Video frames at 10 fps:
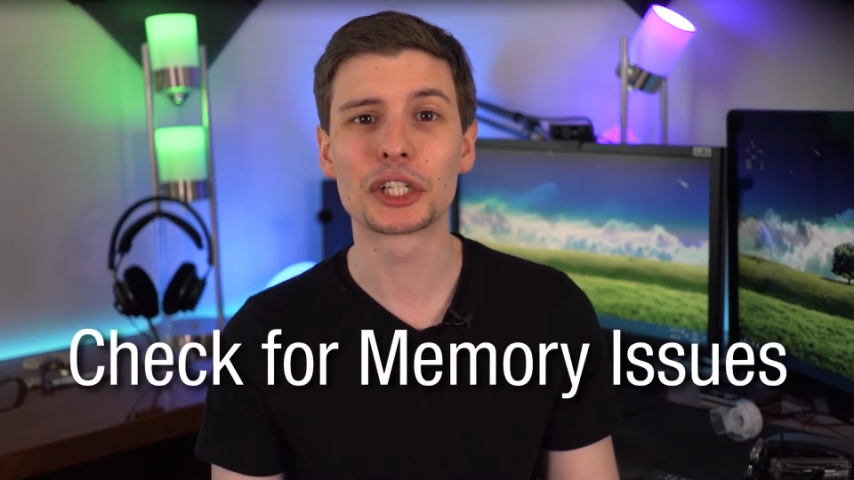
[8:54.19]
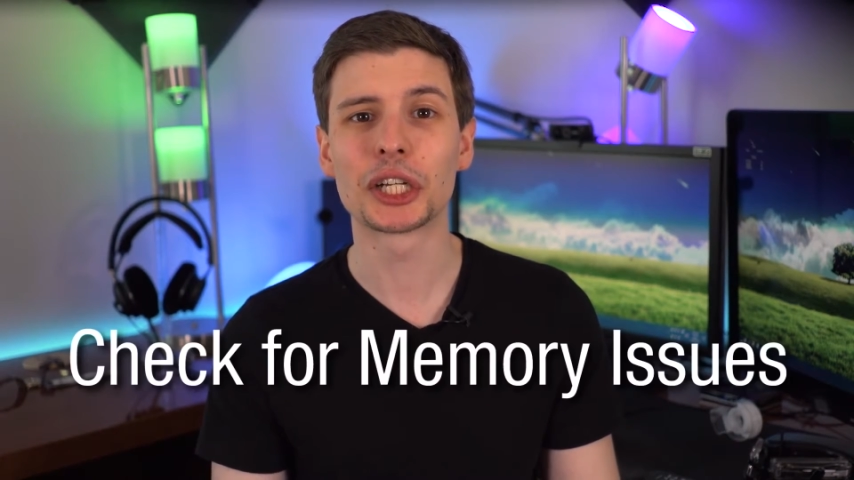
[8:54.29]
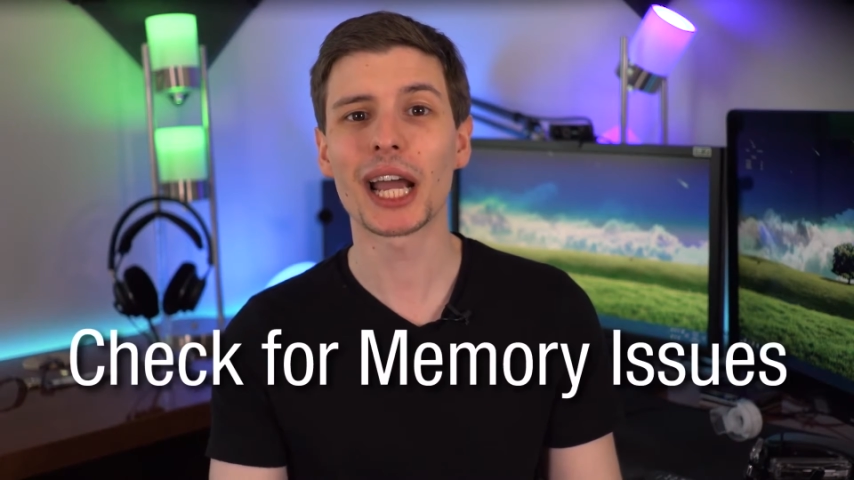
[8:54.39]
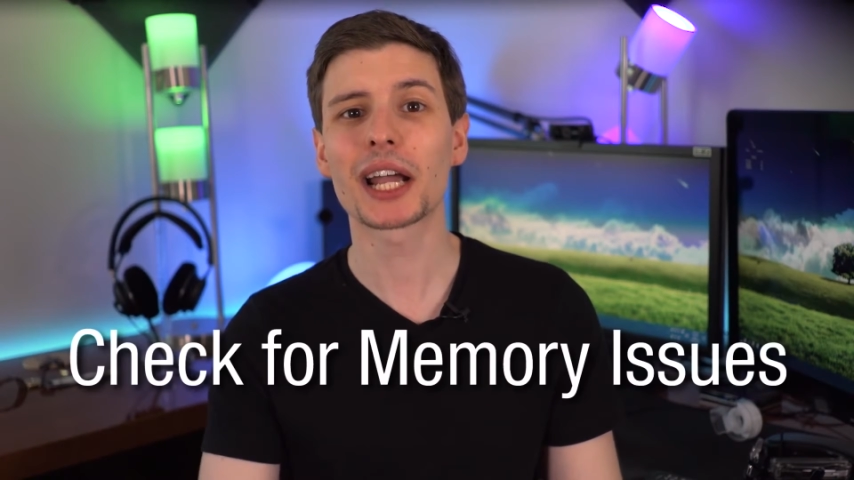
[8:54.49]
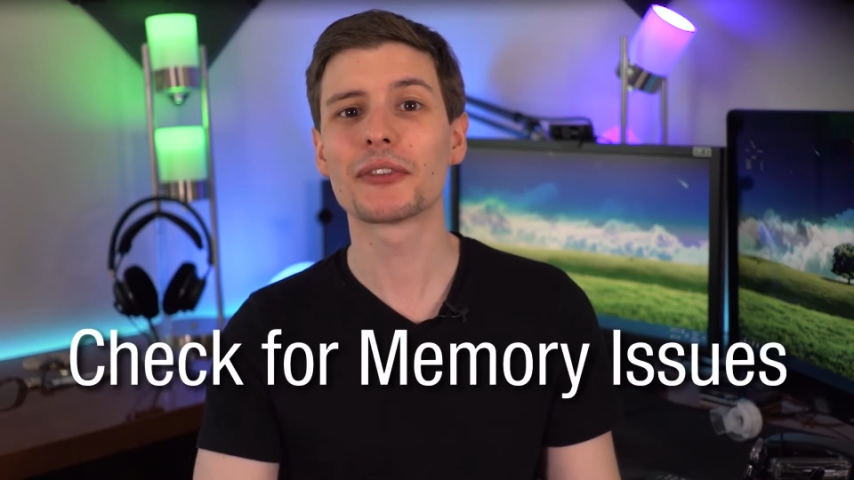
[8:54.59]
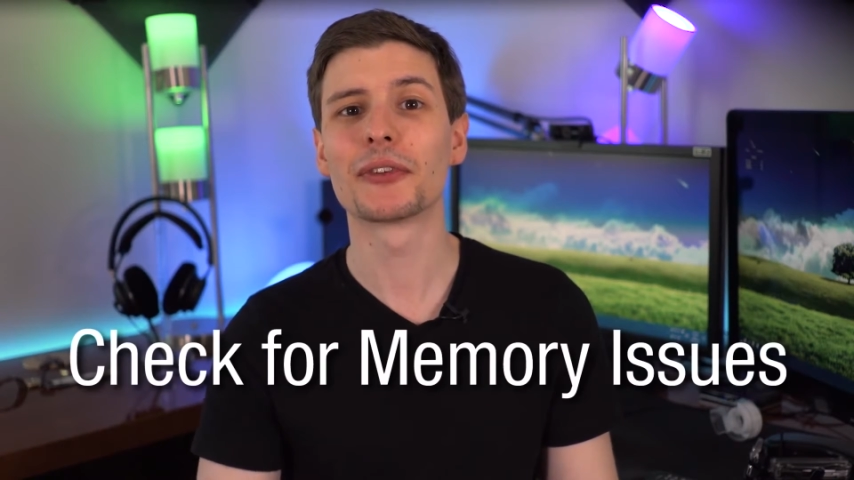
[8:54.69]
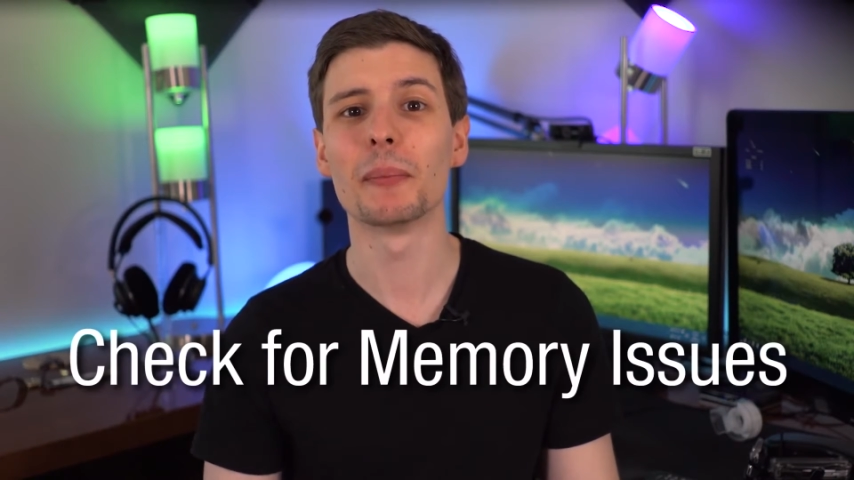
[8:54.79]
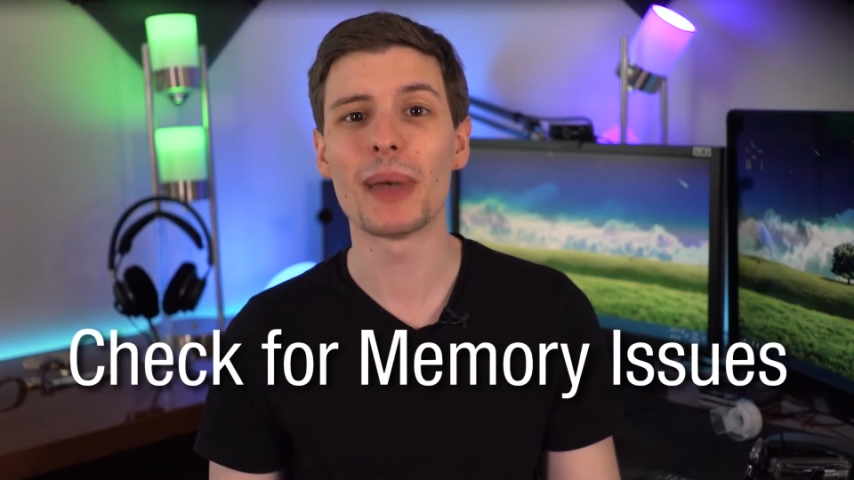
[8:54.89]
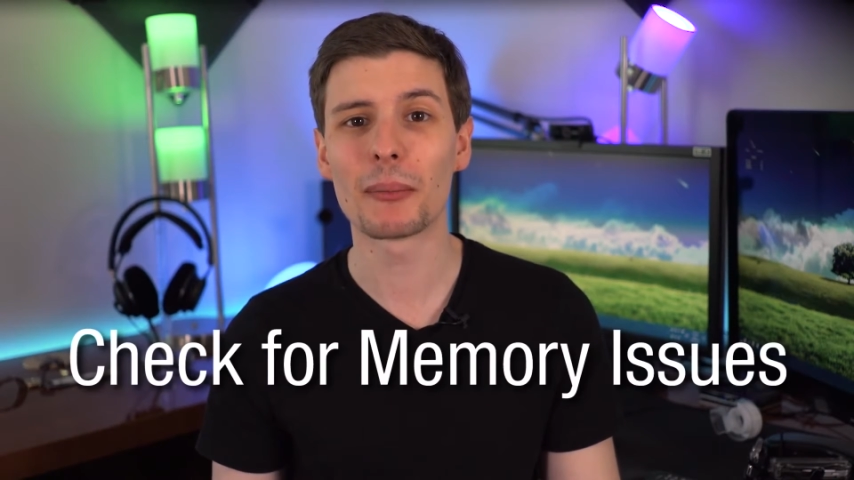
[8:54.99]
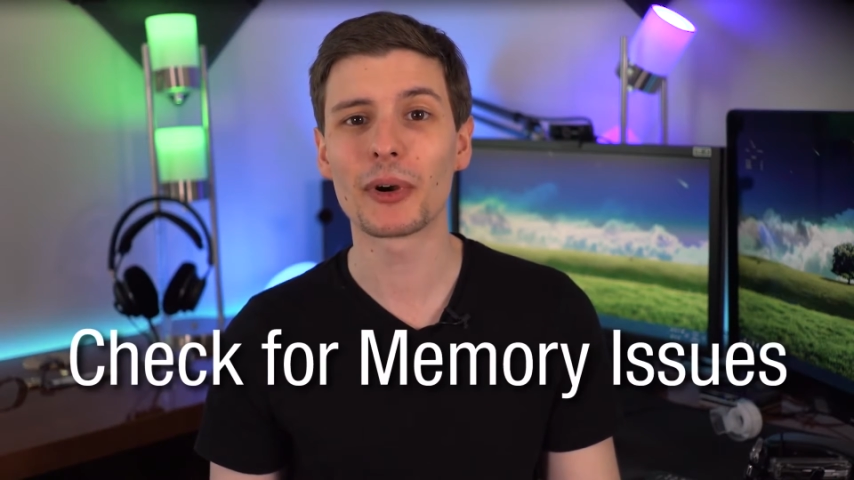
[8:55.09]
check
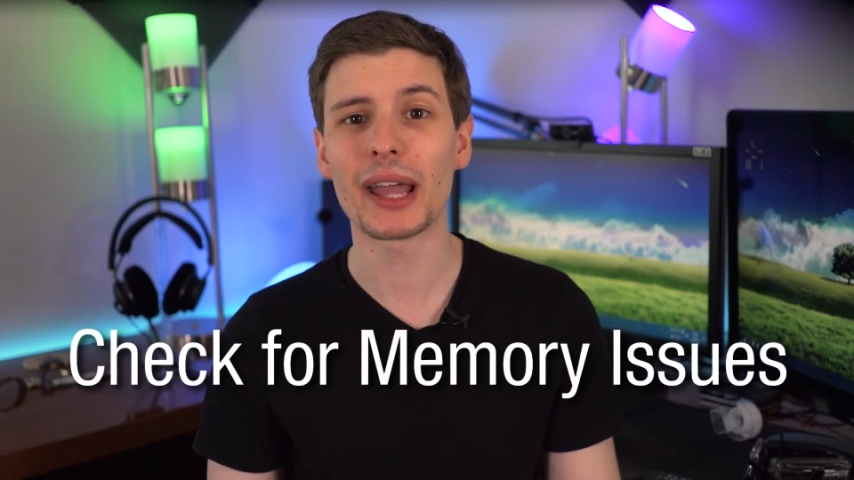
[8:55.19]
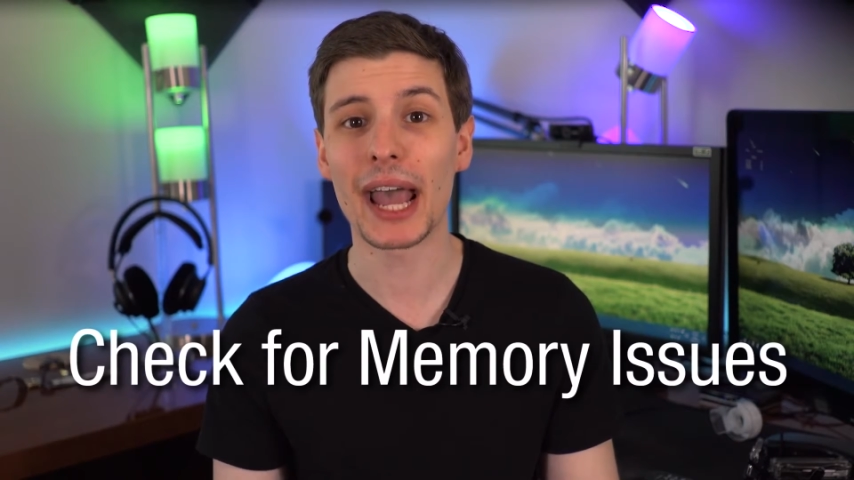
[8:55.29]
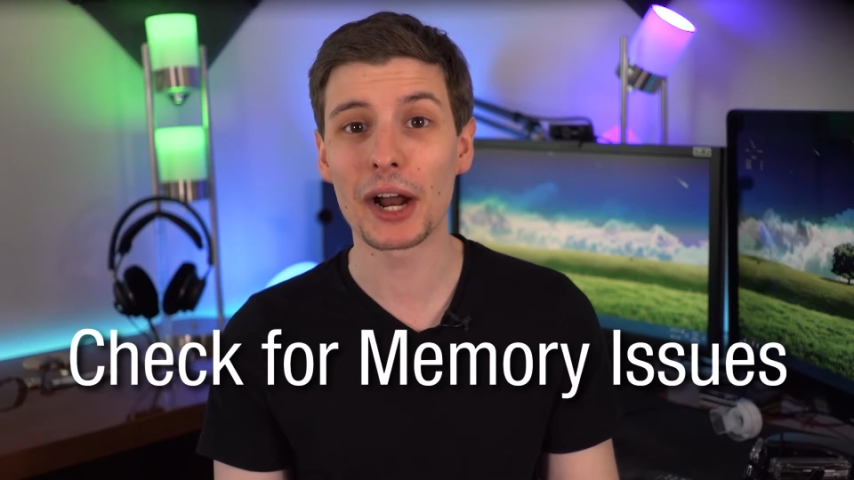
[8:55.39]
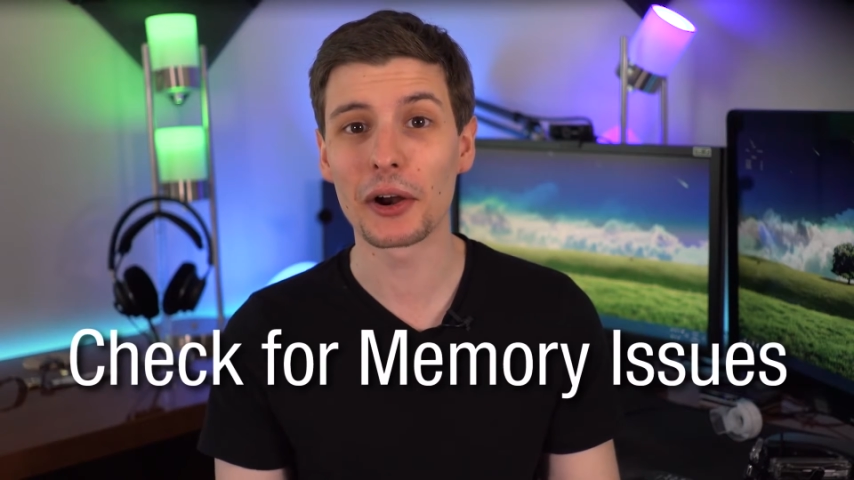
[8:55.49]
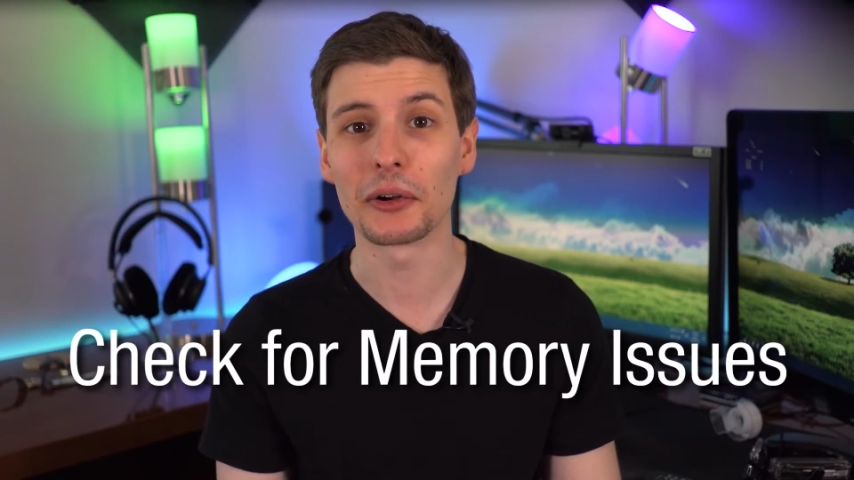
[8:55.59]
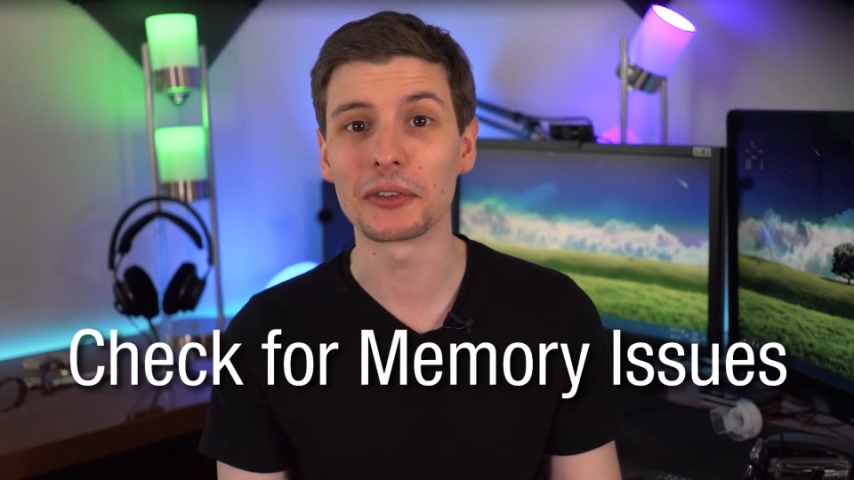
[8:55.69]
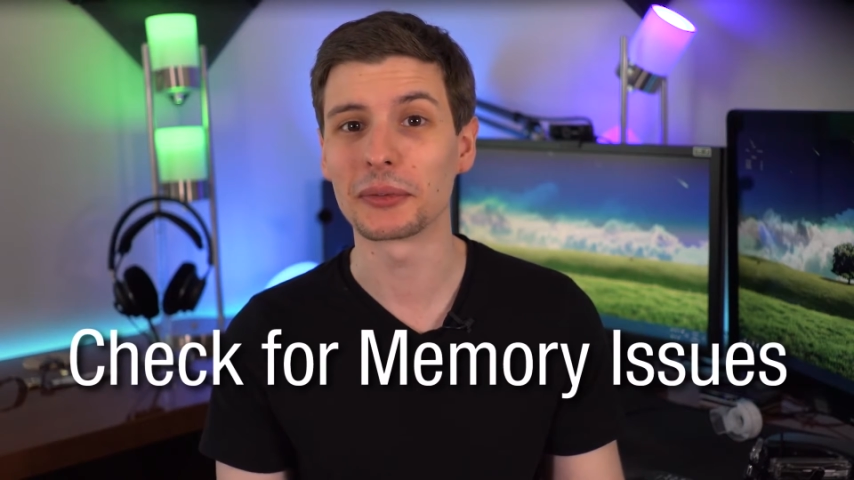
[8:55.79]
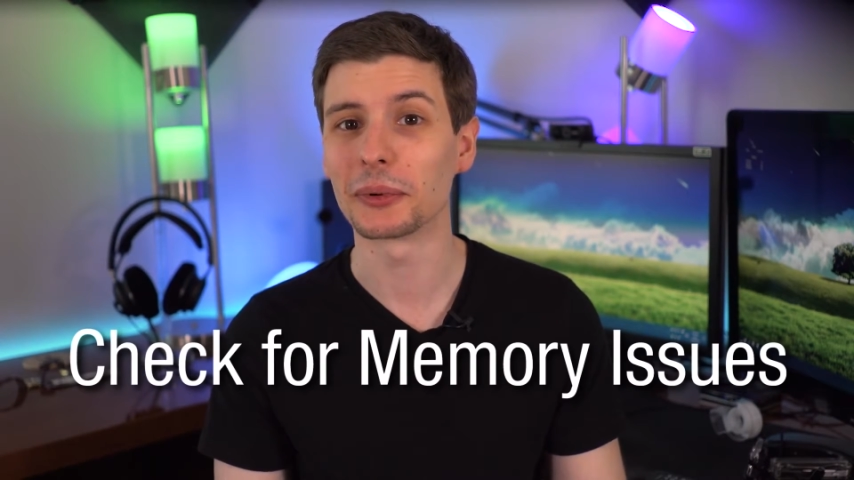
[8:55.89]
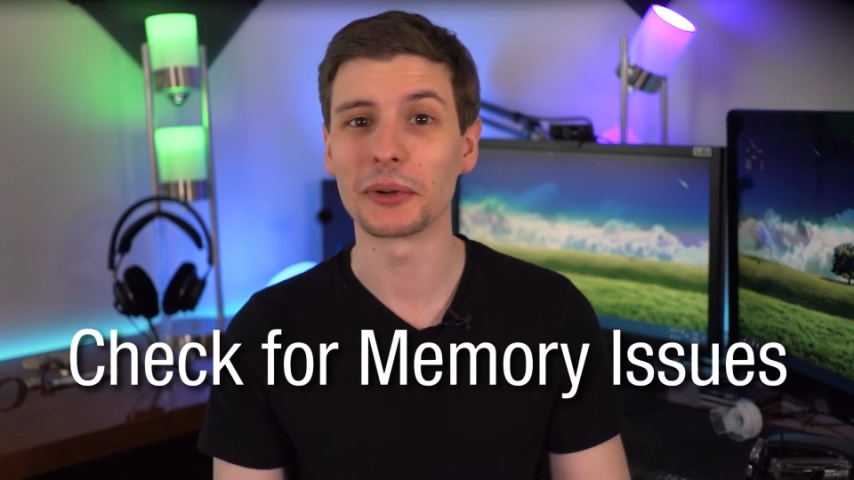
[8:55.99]
for memory errors.